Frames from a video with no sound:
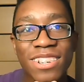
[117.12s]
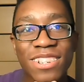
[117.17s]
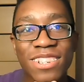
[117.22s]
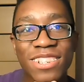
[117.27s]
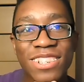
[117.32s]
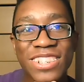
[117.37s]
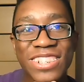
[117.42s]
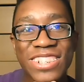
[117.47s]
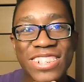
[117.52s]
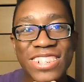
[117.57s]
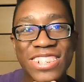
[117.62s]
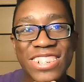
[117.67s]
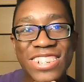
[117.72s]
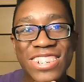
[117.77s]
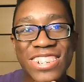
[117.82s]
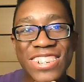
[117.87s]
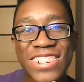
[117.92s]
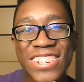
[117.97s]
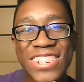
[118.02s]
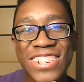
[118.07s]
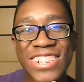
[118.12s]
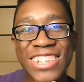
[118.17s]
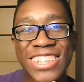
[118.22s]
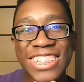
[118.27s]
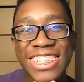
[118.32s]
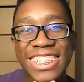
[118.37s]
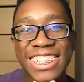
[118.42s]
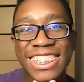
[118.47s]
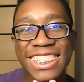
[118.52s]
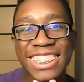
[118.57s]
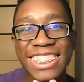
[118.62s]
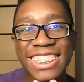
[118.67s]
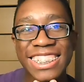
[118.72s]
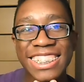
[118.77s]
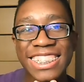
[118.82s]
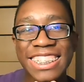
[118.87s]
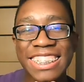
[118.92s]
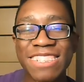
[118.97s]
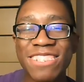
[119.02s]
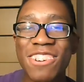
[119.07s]
Oh,
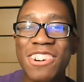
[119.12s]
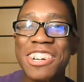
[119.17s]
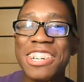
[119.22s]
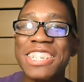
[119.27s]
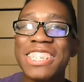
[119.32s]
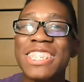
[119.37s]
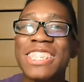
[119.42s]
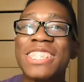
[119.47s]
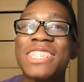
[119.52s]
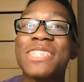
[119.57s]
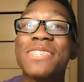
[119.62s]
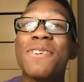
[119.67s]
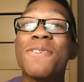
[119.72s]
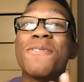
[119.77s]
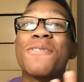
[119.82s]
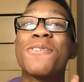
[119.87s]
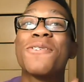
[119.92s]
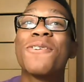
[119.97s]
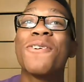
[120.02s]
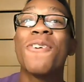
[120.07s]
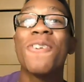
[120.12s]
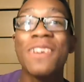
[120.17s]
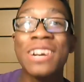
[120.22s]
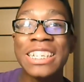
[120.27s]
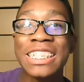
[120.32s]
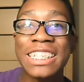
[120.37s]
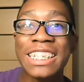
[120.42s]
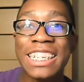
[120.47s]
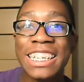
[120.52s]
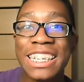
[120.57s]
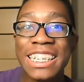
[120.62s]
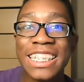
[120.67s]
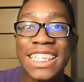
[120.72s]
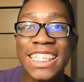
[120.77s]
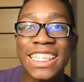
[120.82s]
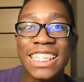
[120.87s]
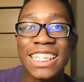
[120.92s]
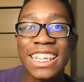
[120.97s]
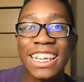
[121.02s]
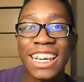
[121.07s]
Jiwon is so
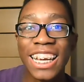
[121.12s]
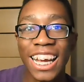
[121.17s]
gorgeous.